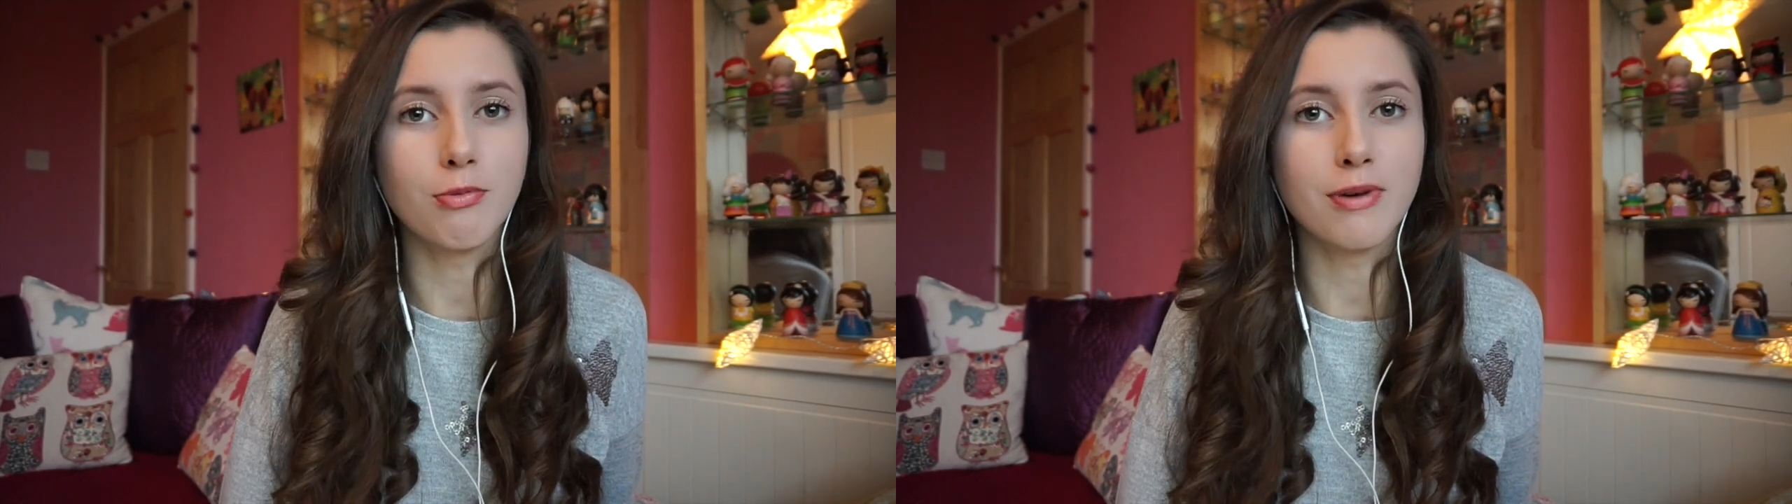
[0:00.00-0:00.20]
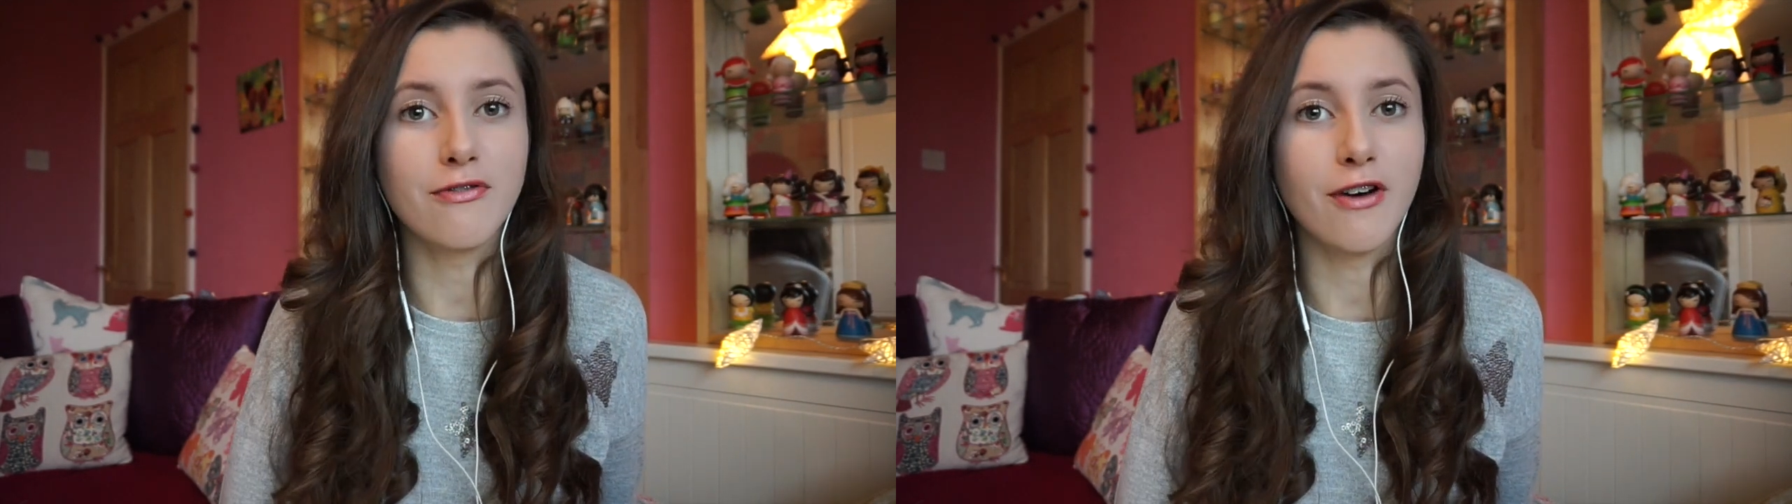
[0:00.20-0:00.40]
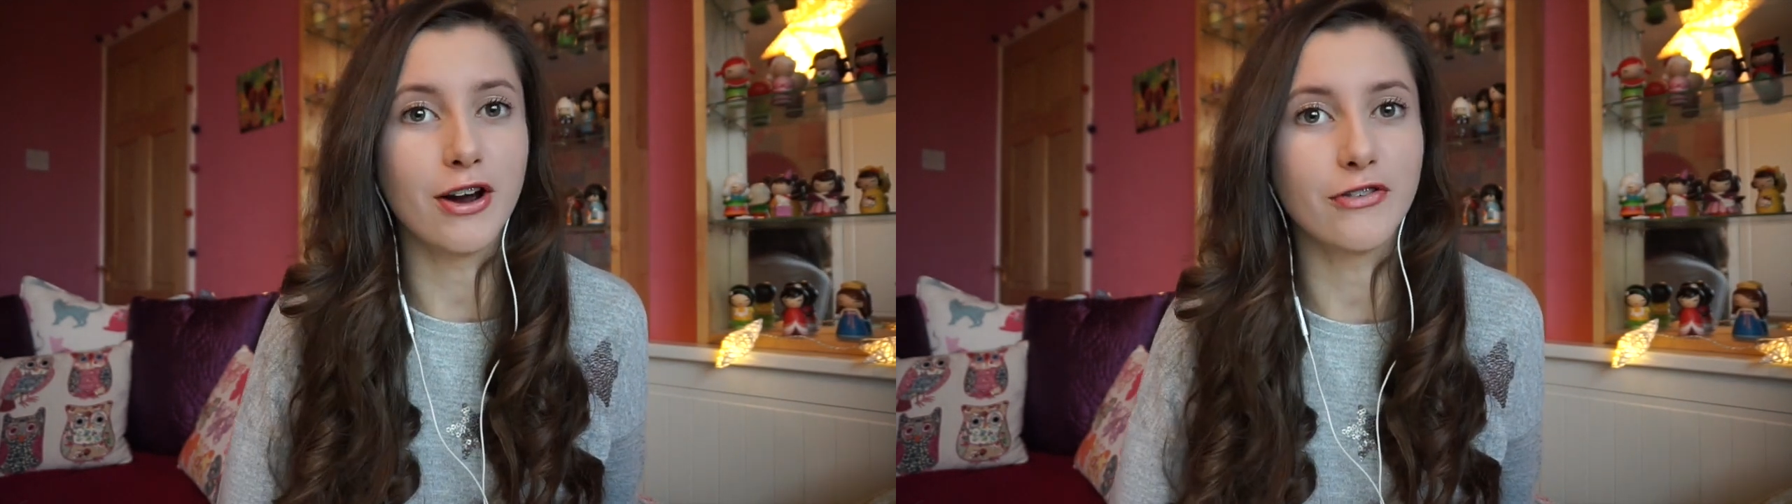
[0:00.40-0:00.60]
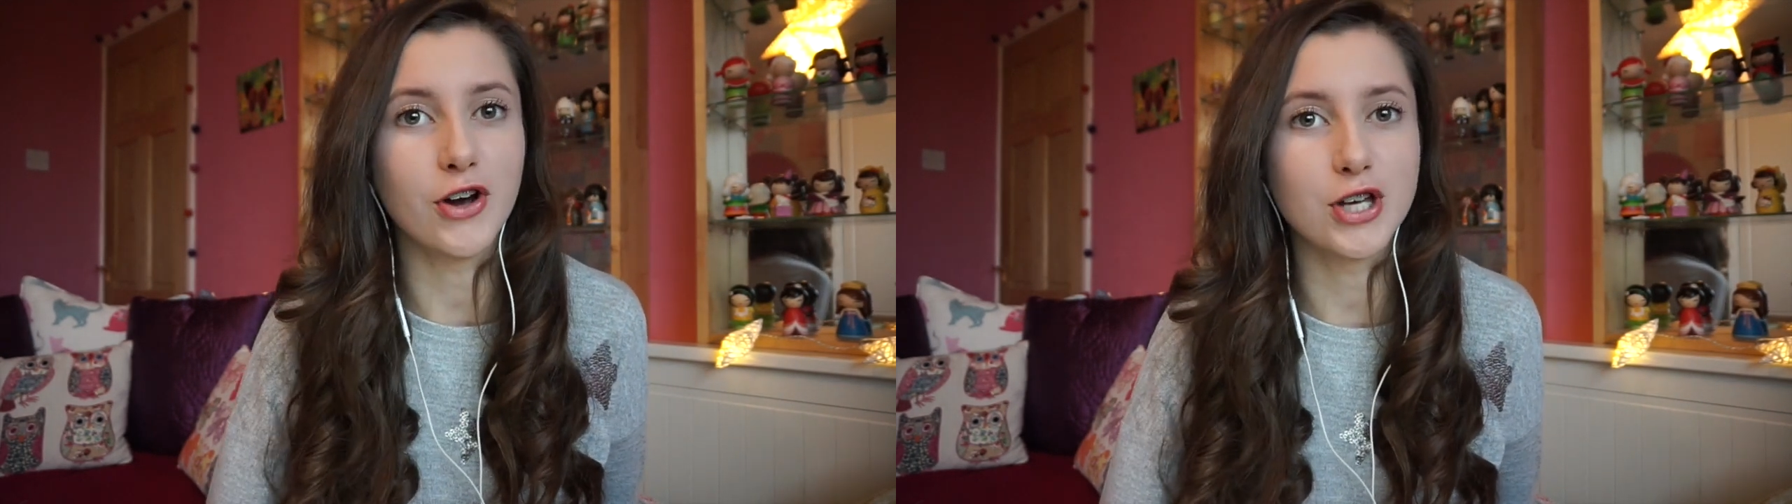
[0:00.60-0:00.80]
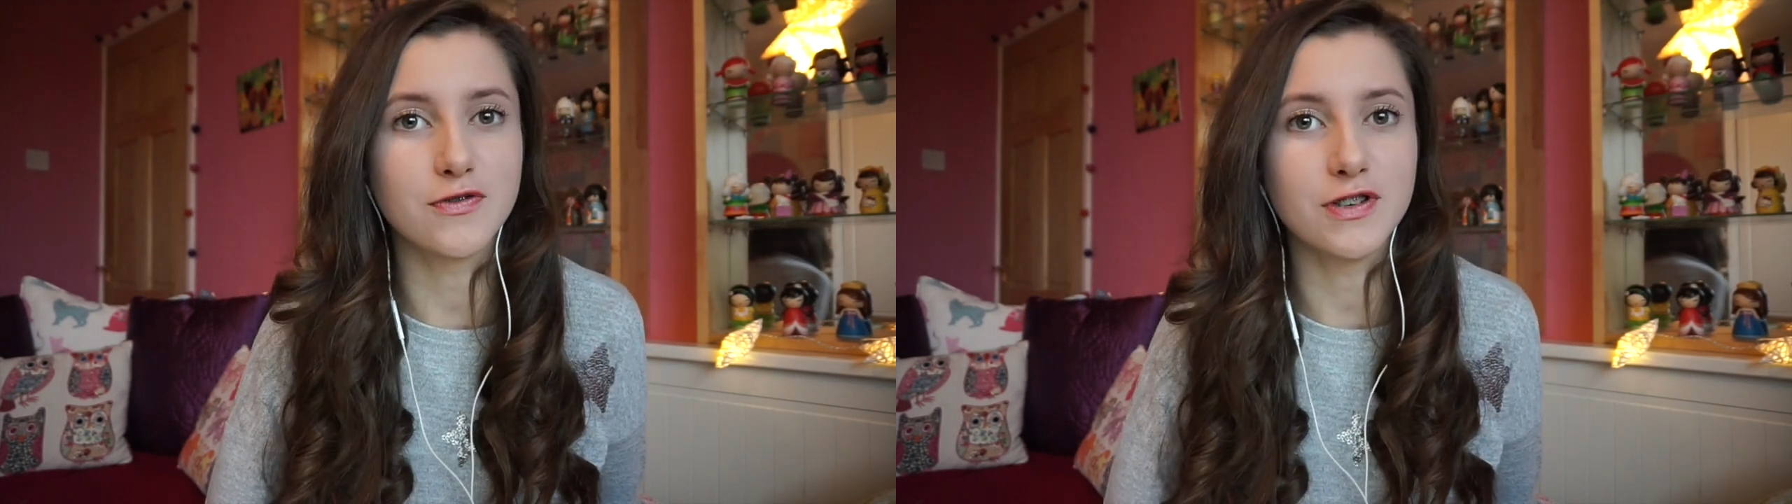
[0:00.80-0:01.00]
with my very
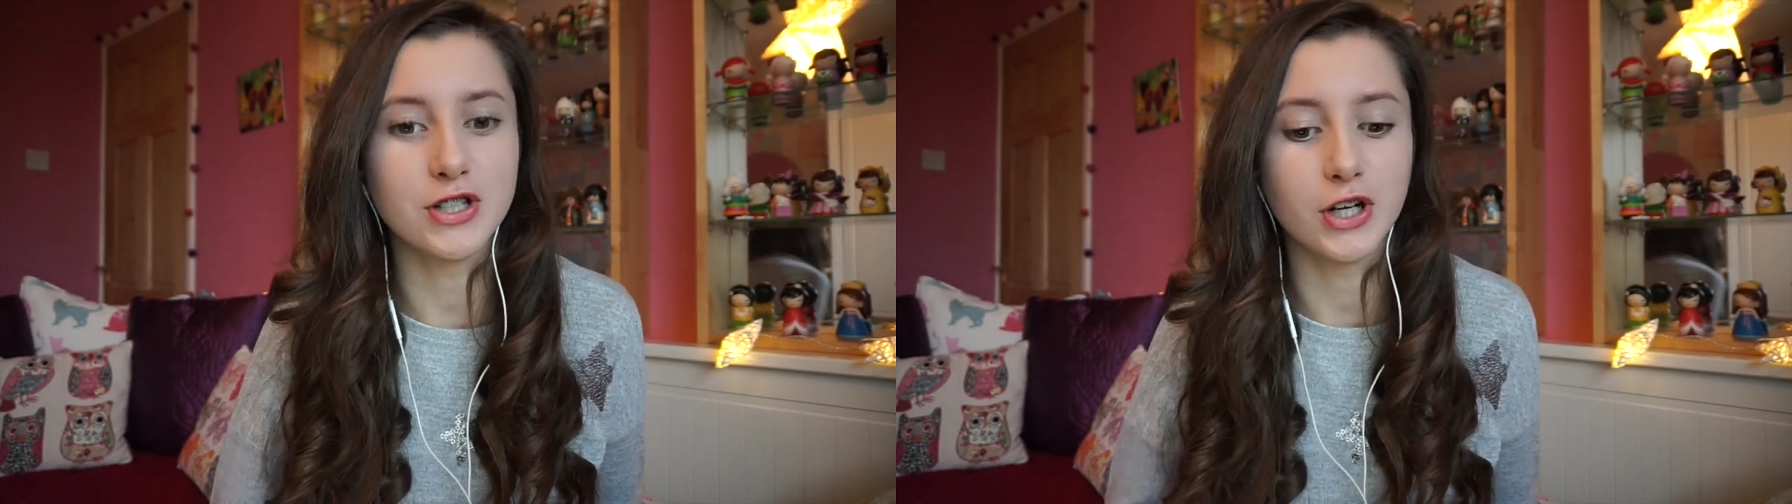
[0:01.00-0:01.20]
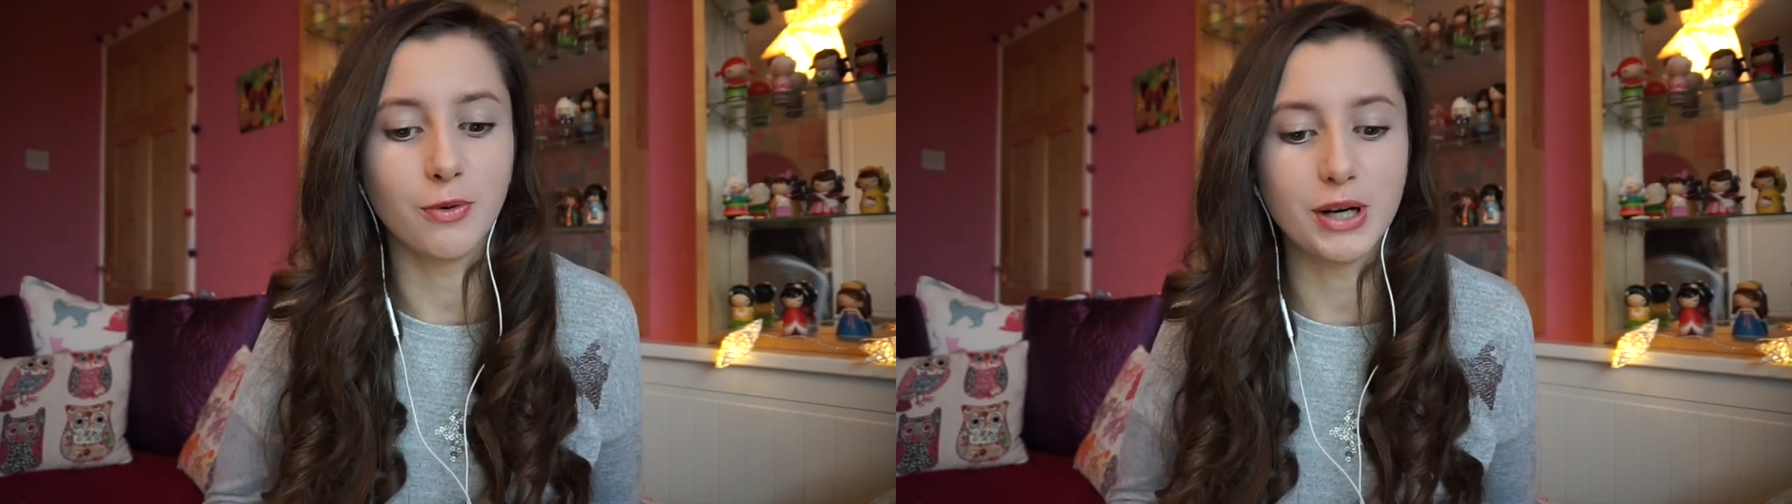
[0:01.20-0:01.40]
first video,